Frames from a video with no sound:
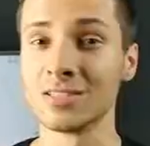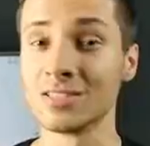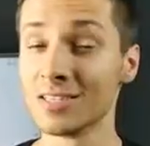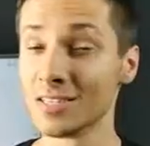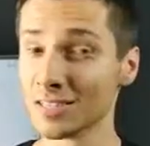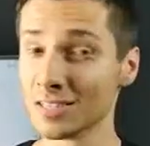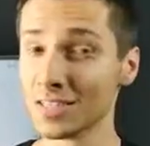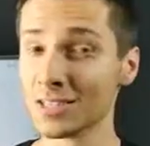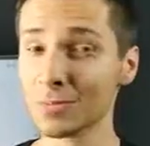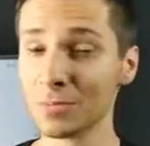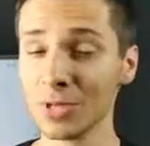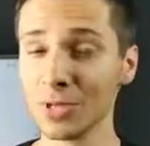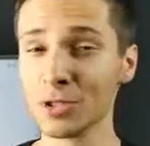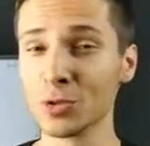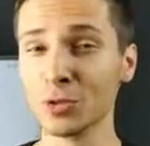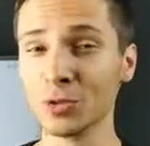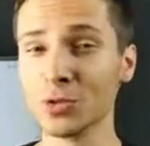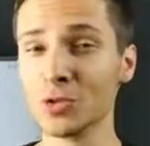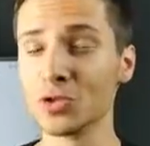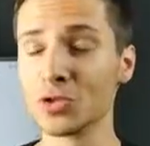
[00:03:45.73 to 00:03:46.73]
The 6s
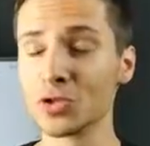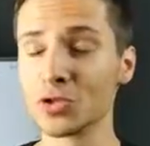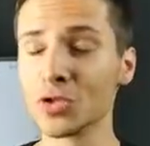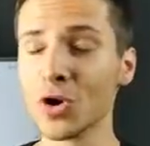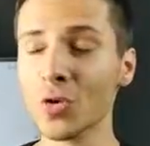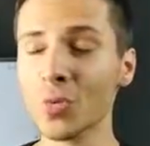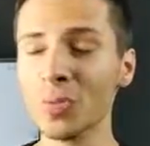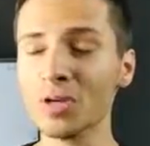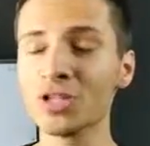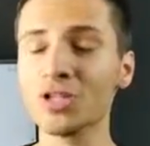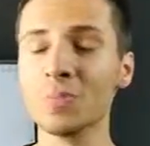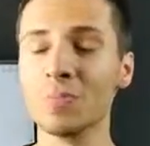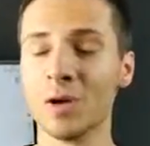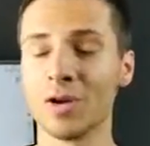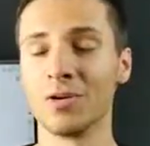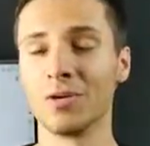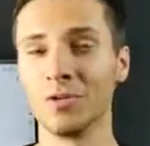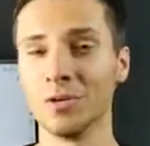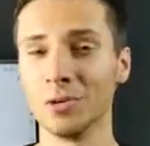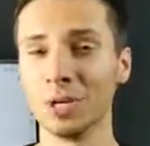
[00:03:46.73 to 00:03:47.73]
Plus will do so much
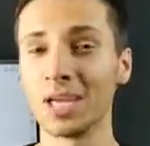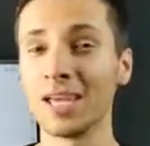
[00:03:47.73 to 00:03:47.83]
better though,